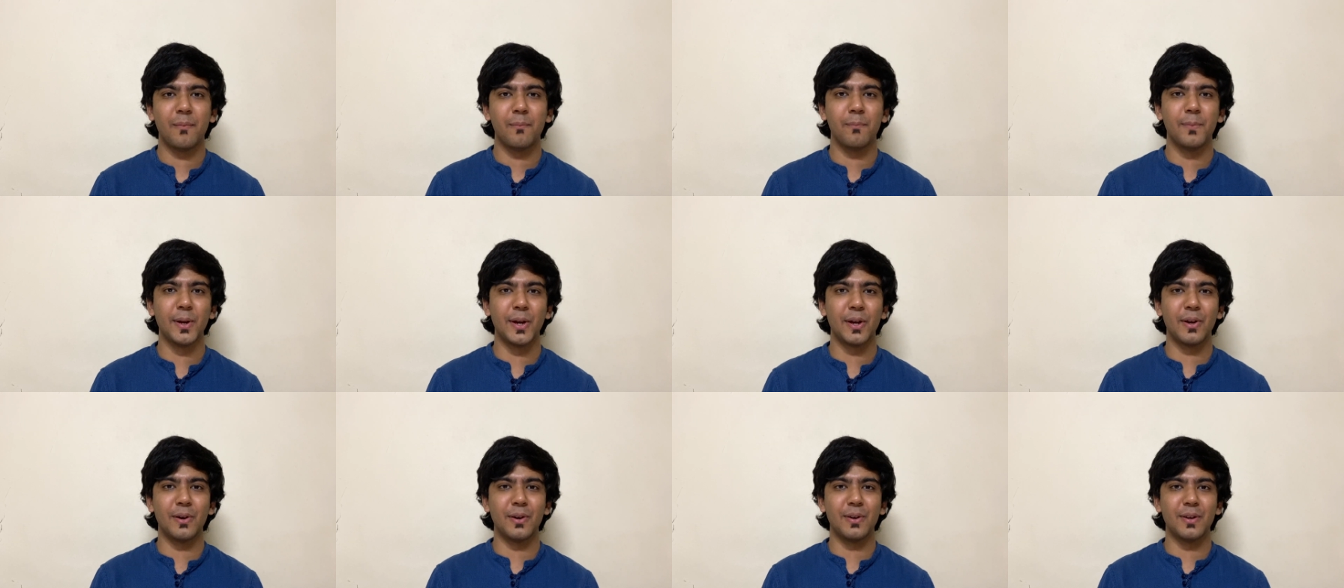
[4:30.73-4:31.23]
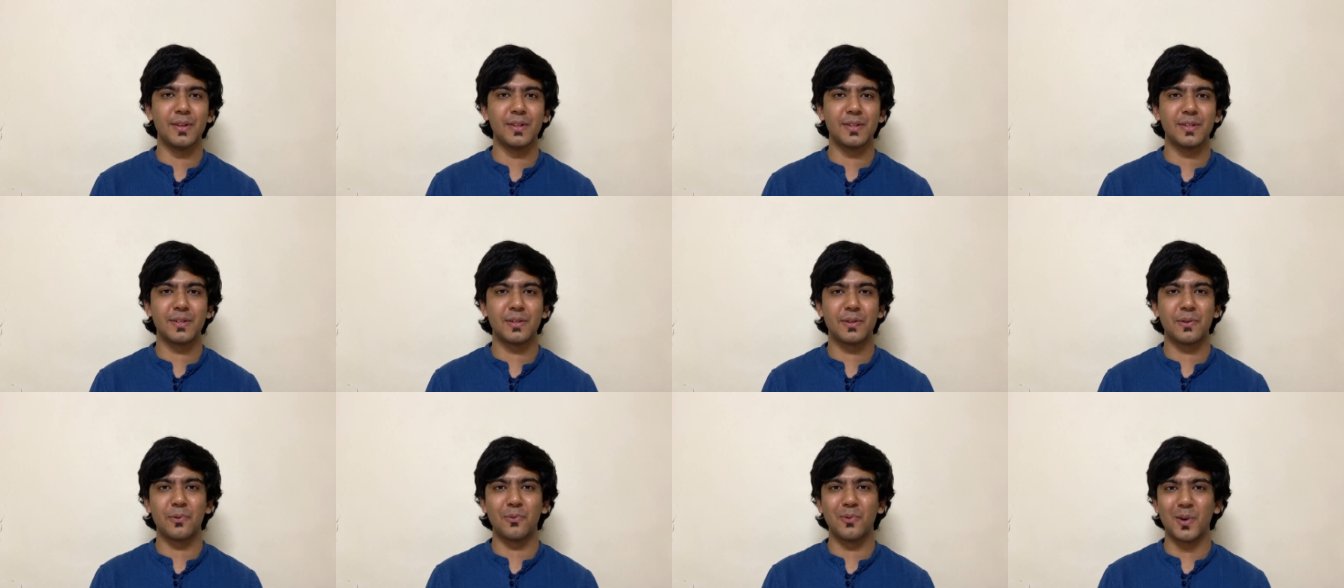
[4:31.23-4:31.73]

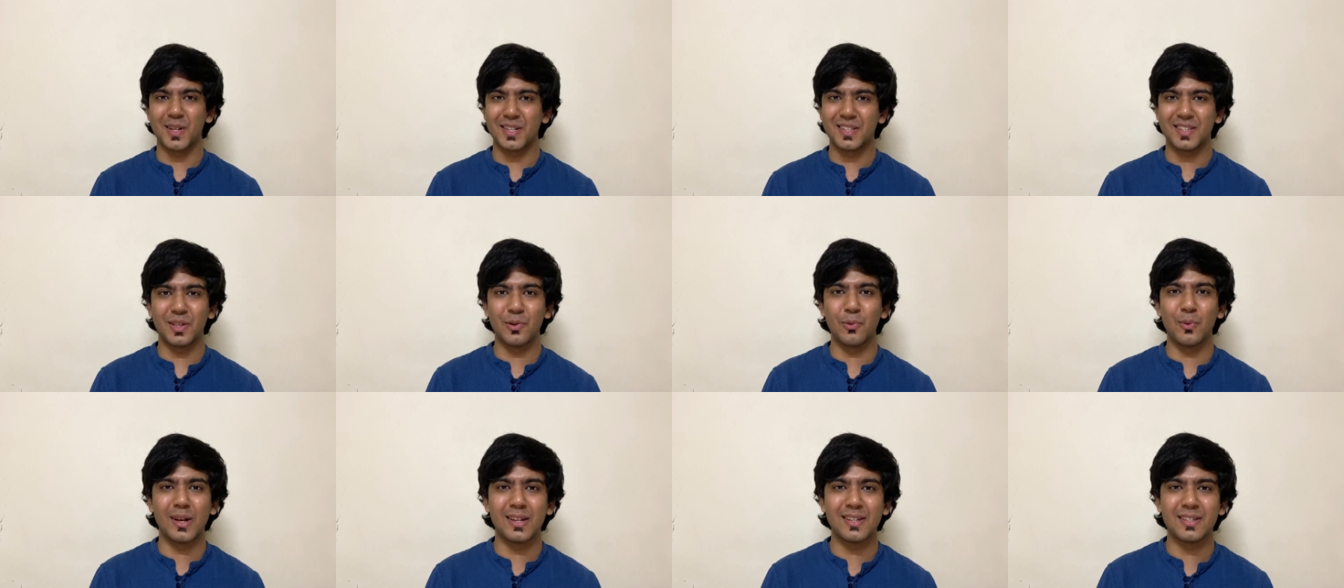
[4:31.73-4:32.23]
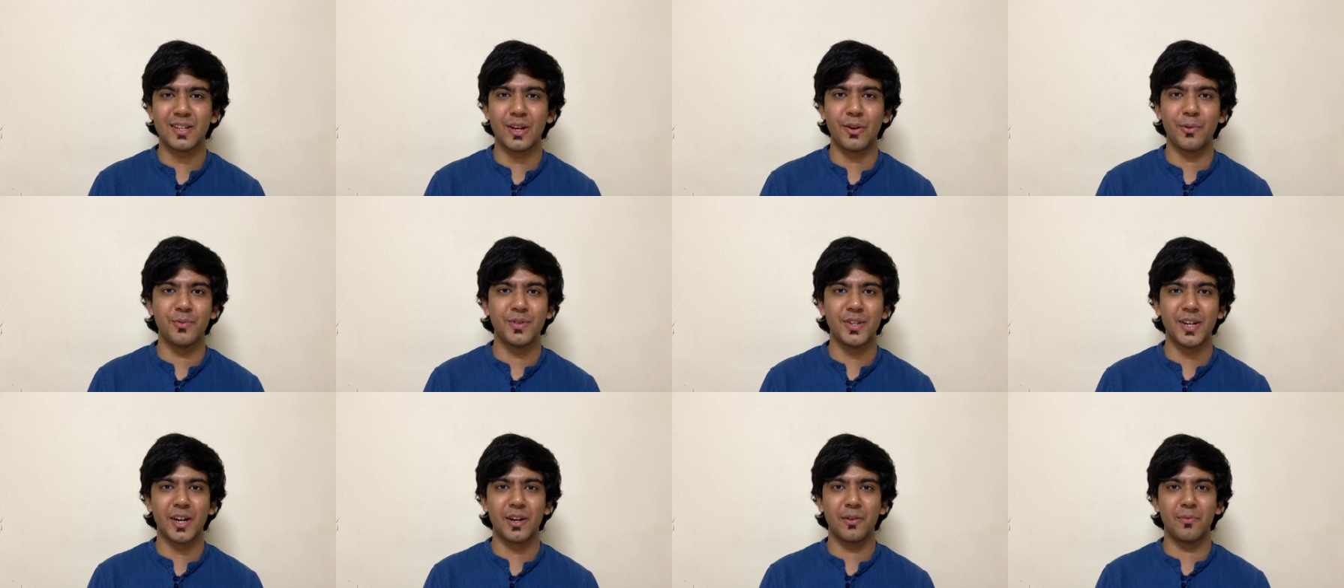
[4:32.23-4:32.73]
because what's the one
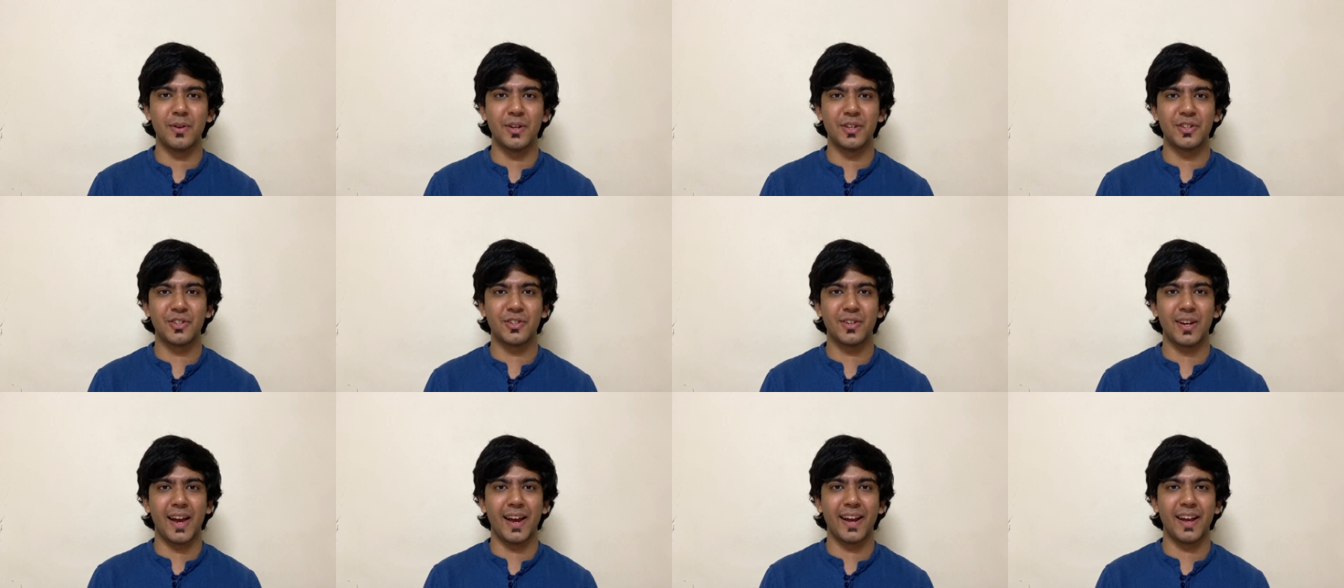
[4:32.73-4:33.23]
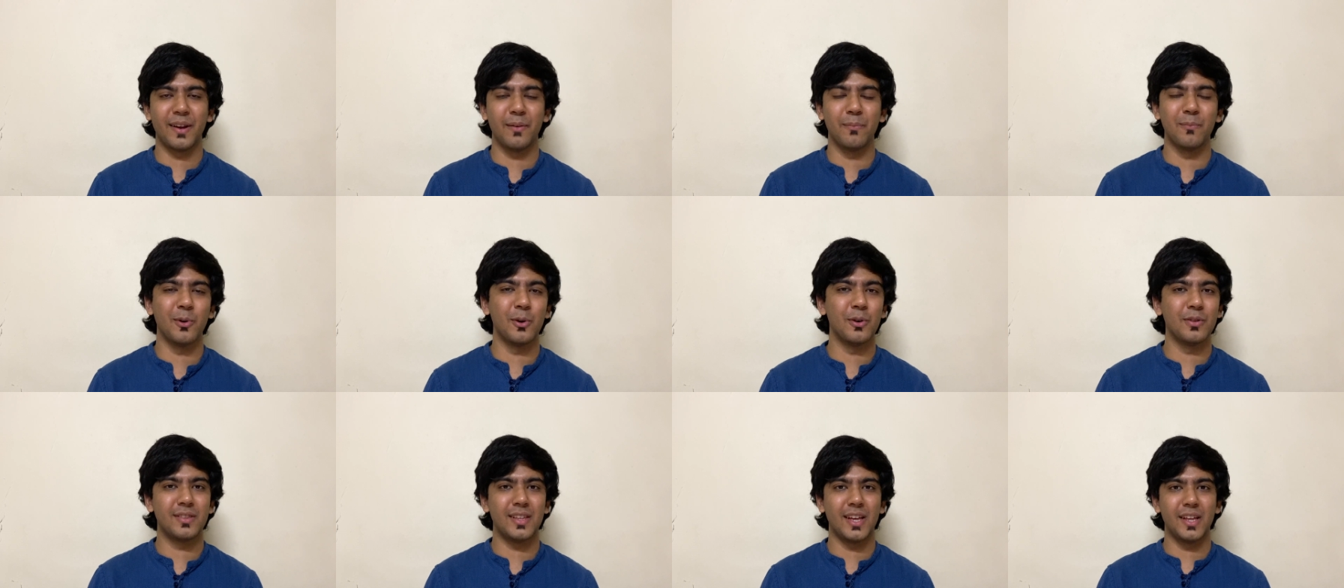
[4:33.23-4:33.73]
subject which I can
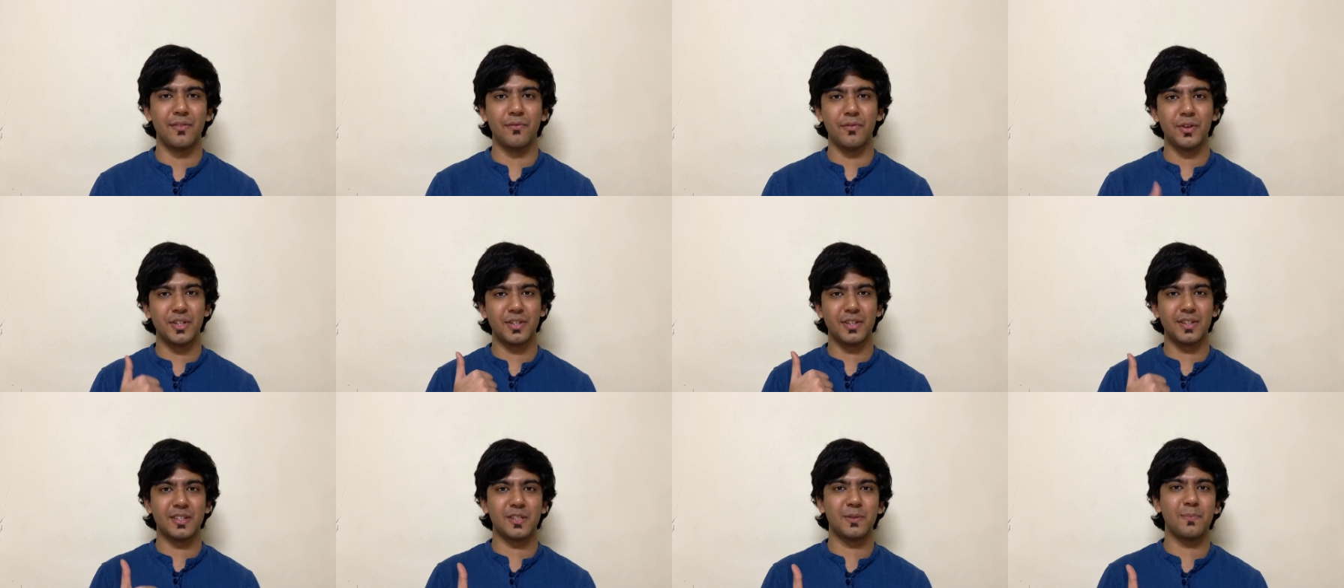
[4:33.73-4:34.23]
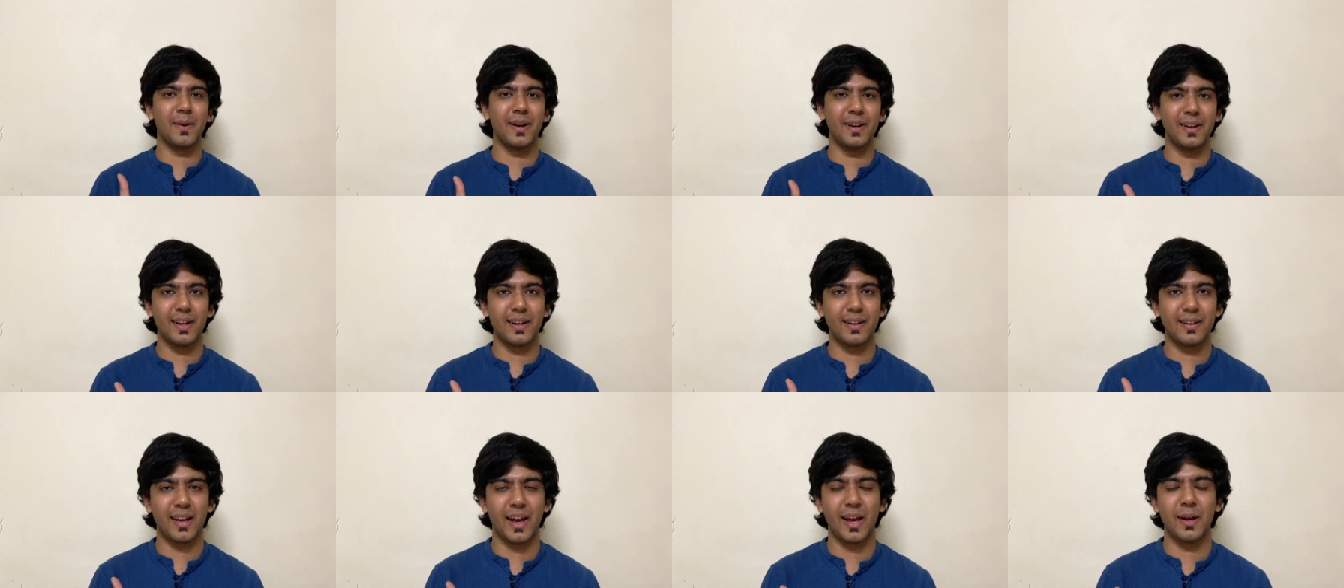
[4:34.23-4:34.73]
both envision
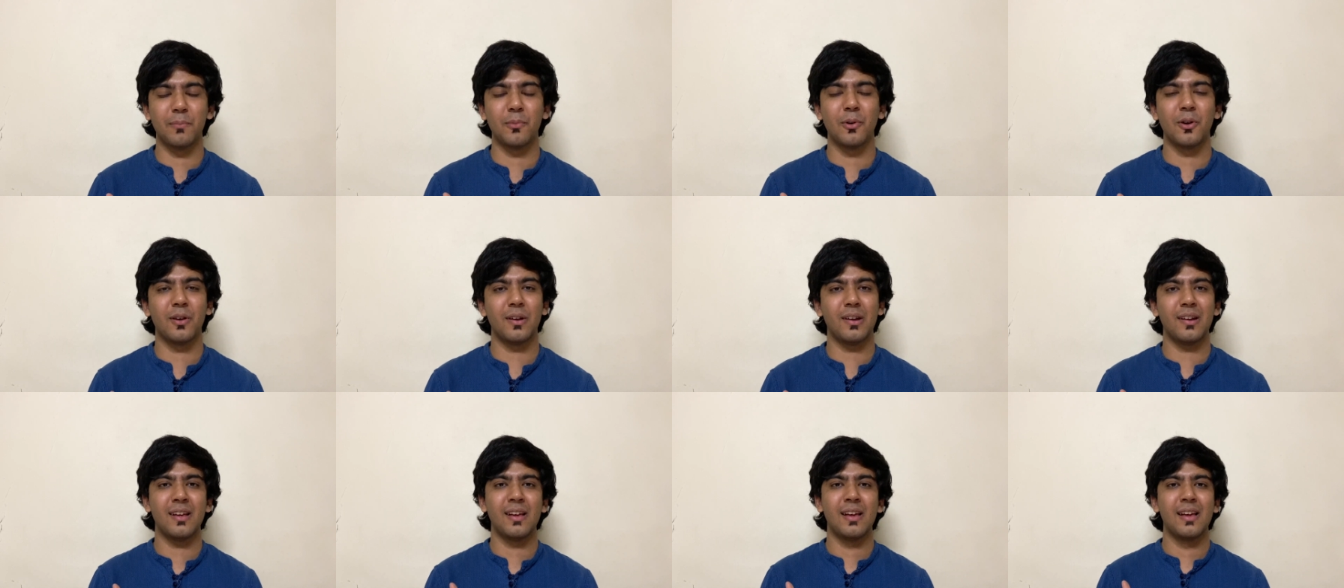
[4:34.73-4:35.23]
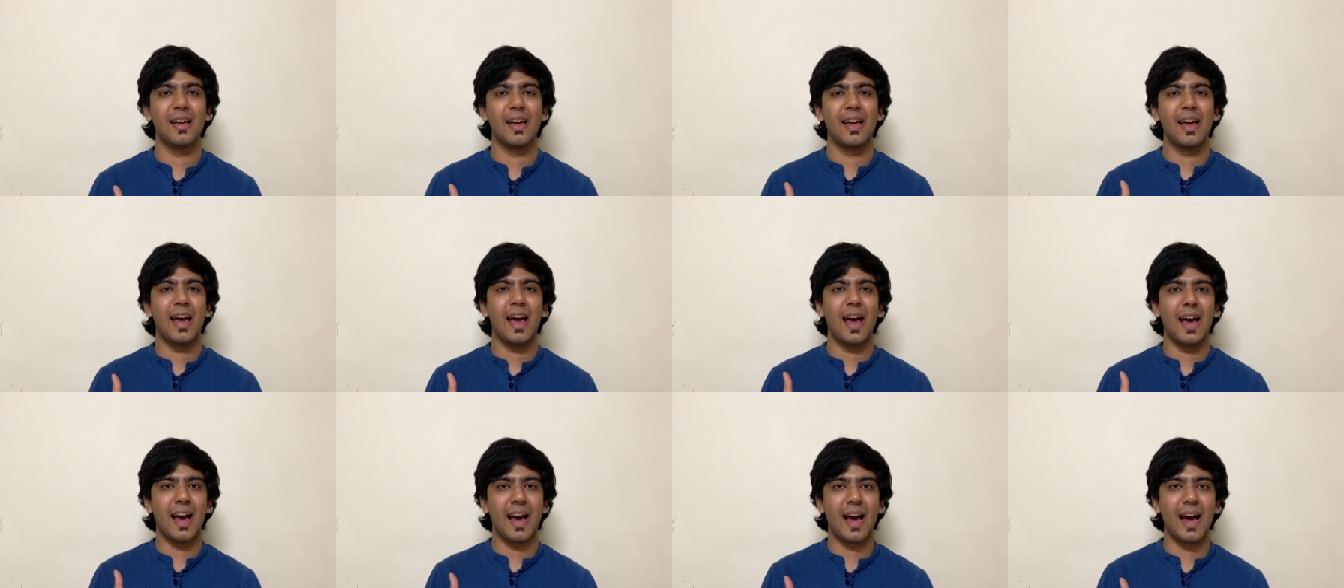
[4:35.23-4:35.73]
spending time on
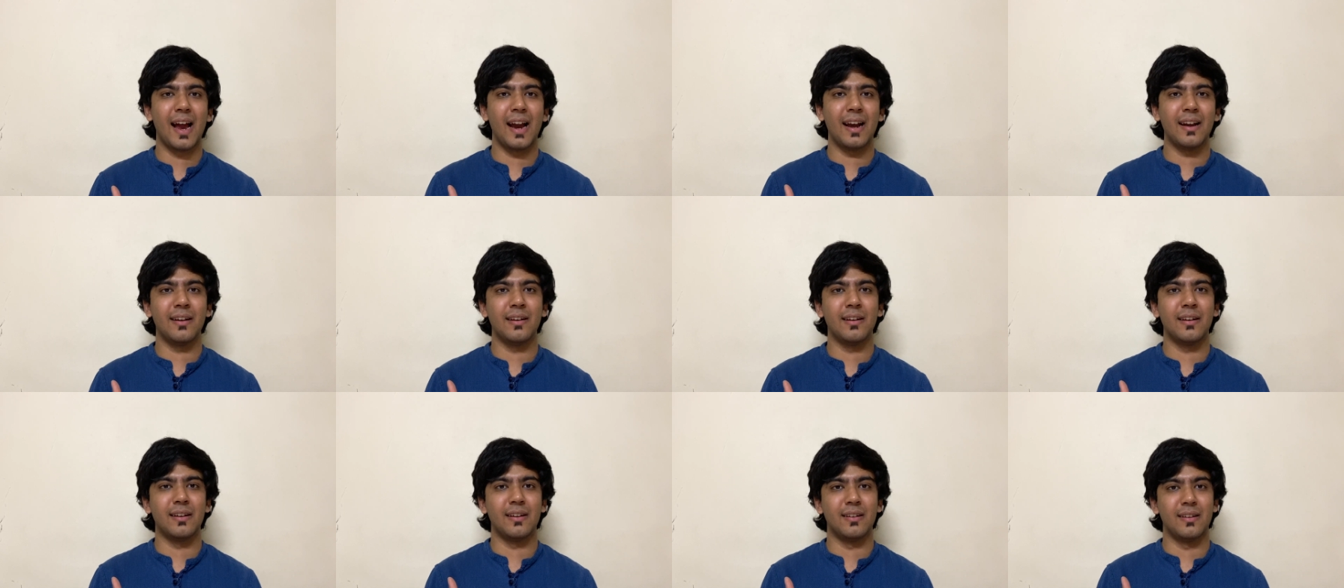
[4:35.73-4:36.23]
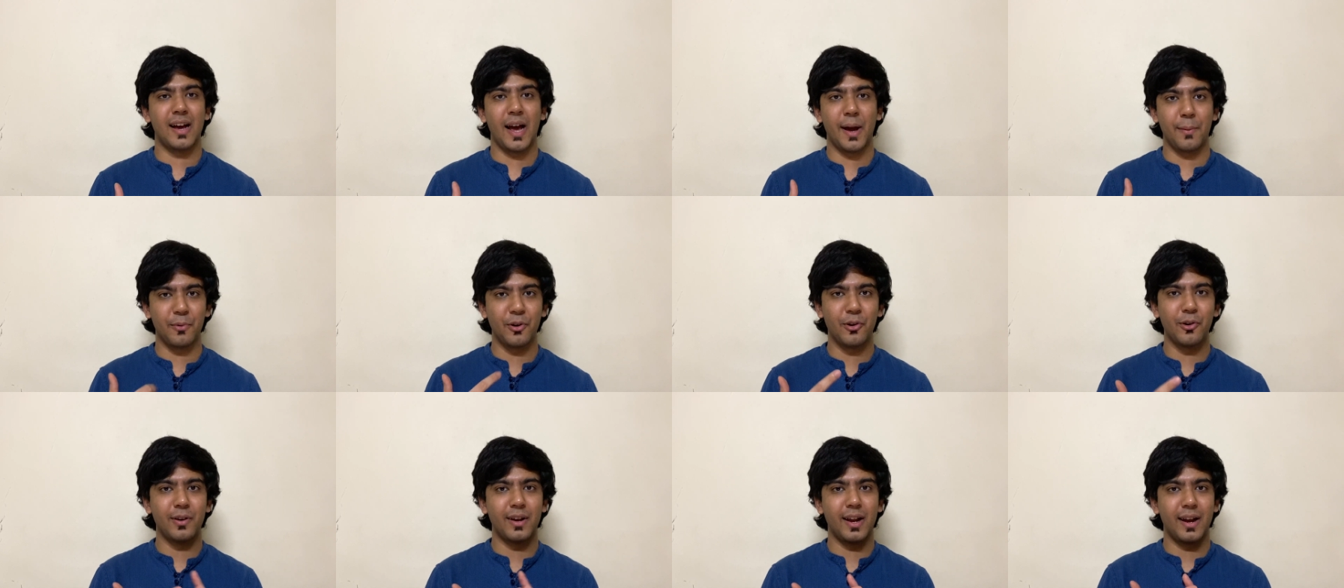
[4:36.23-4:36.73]
and
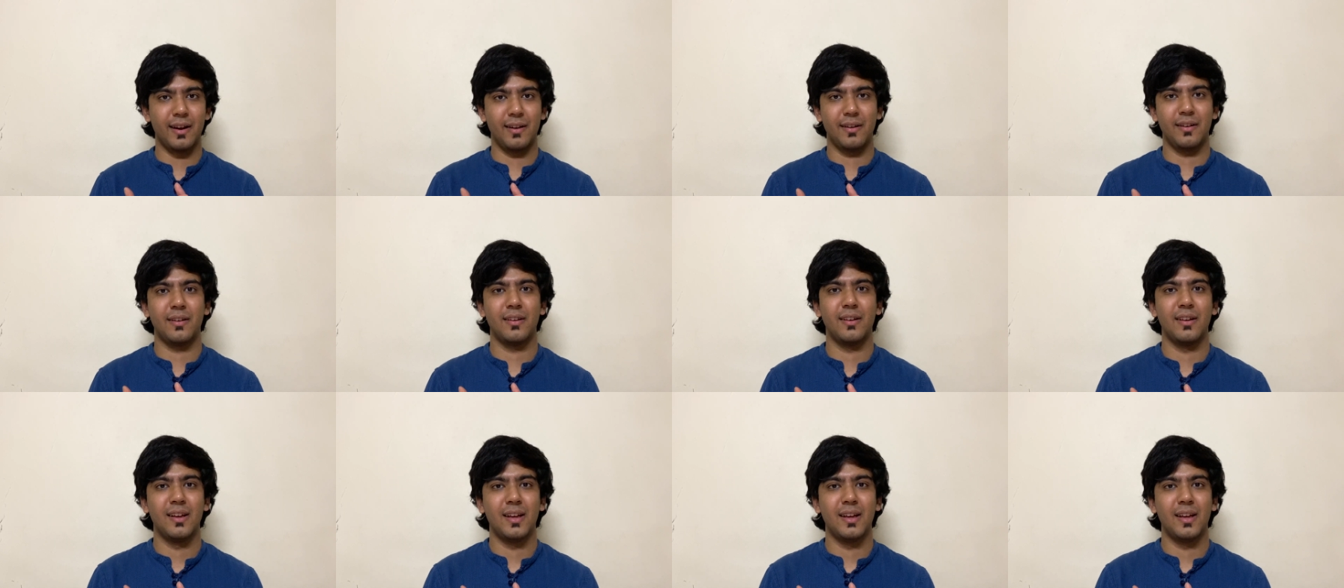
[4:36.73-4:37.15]
I'm good at?